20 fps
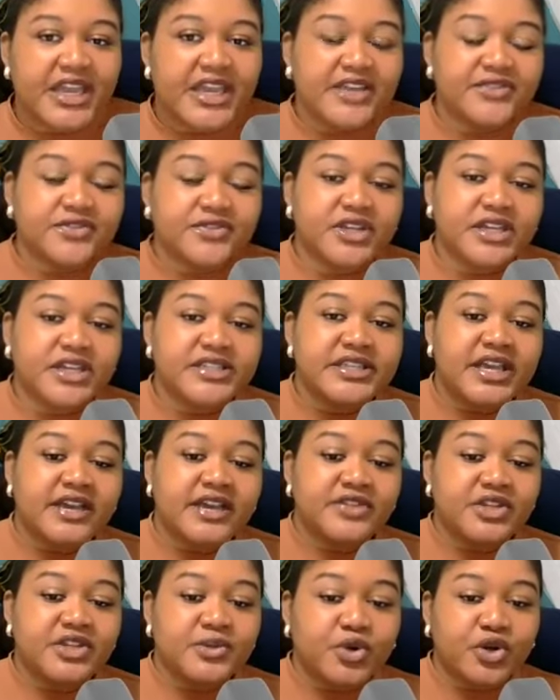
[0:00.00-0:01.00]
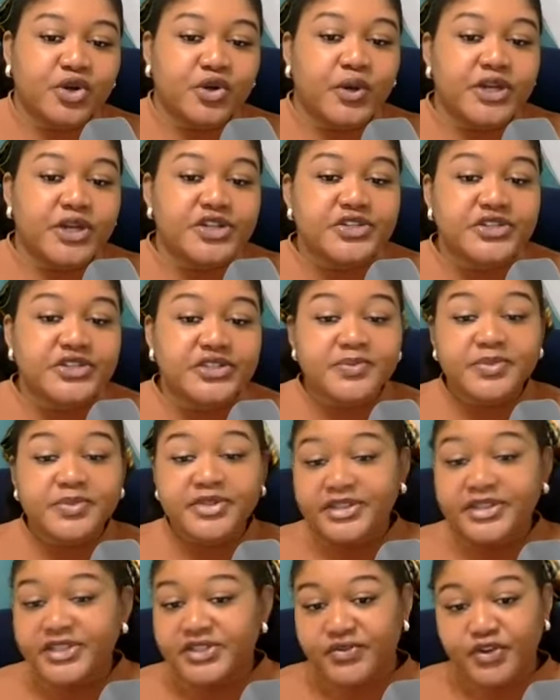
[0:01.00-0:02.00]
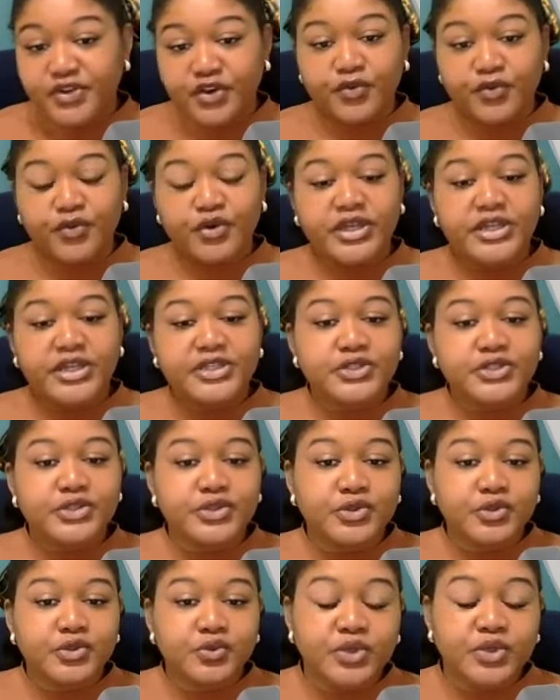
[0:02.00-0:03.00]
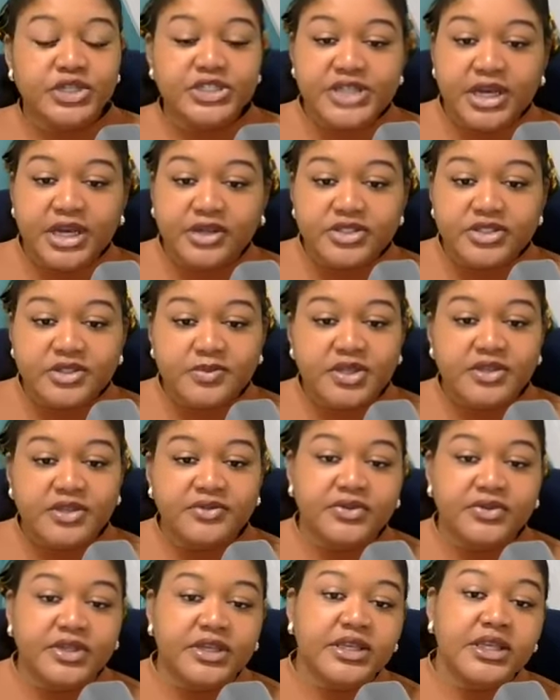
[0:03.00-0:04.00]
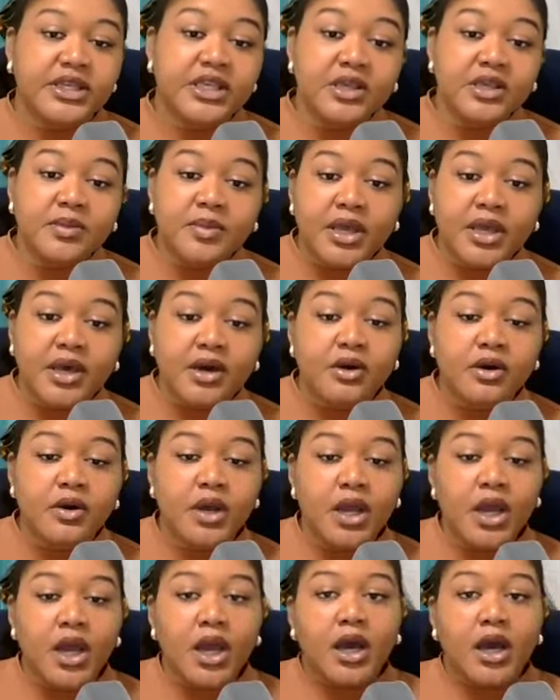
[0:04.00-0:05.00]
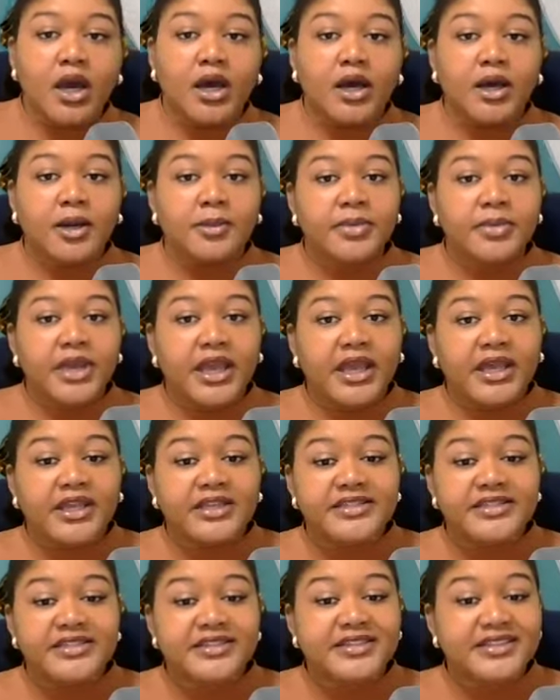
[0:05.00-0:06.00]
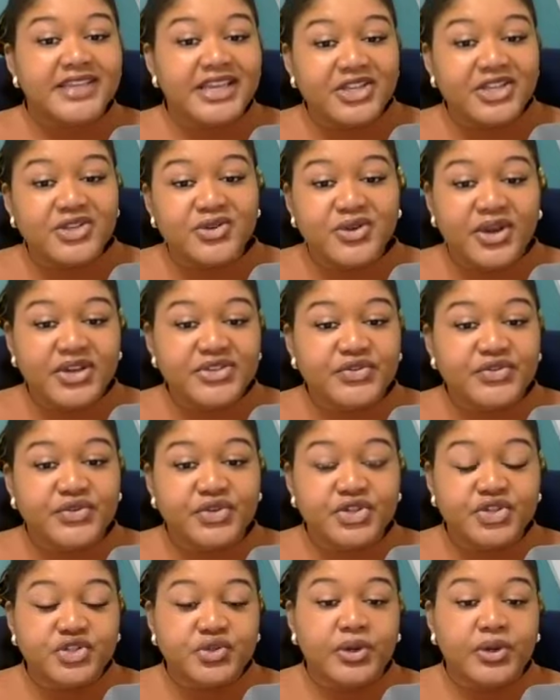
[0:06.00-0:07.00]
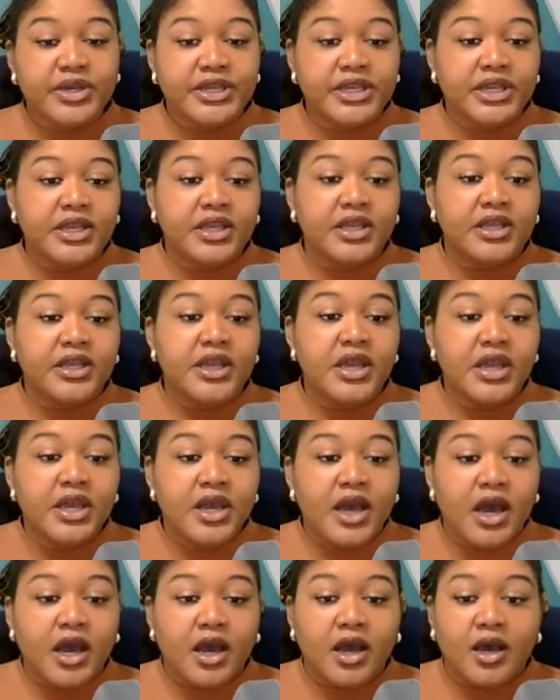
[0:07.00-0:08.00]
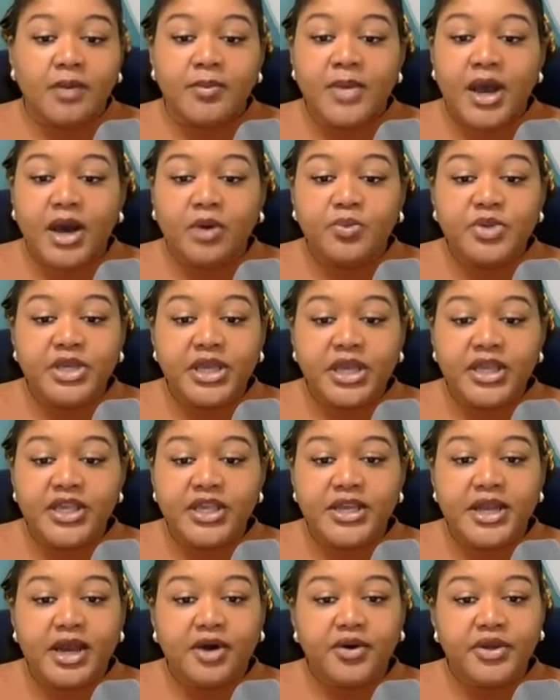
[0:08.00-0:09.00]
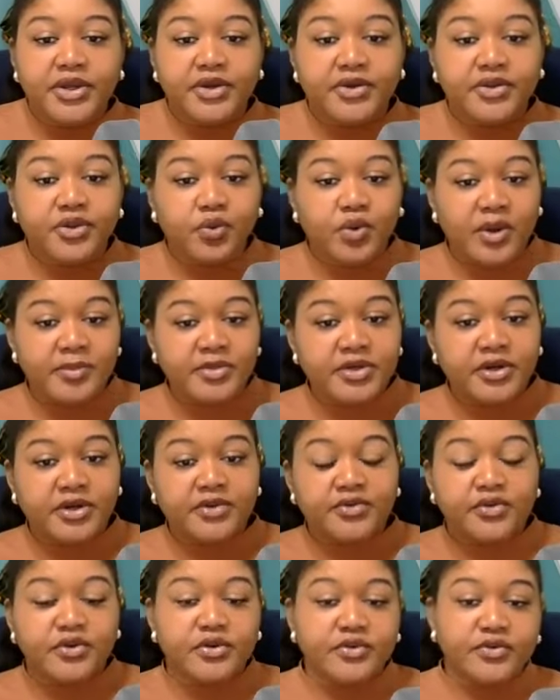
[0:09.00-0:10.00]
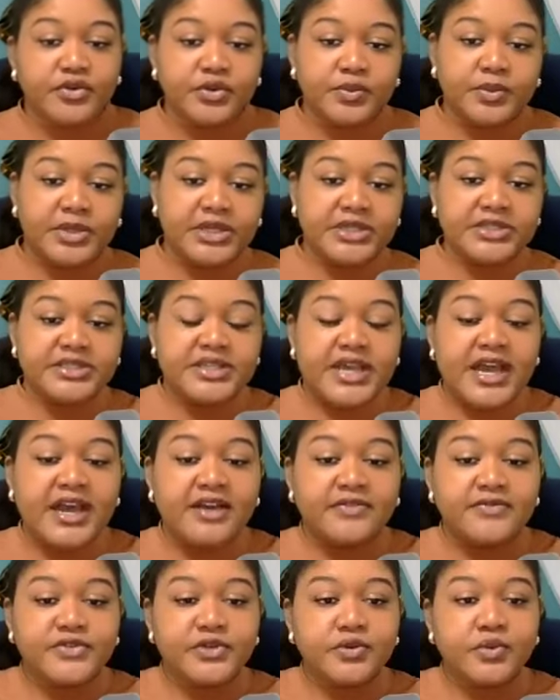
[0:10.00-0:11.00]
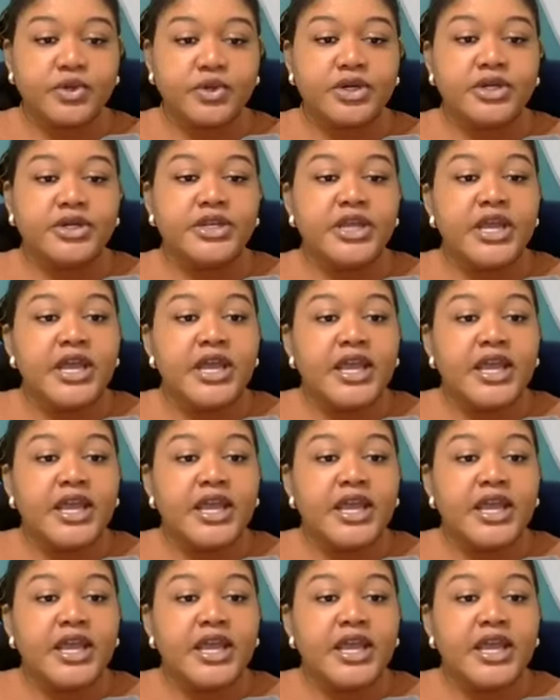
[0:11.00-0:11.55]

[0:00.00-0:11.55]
If you guys have any more questions, please feel free to reach out to me via email. And thank you guys for joining. I'll be hanging out here in the webinar for a few minutes afterward.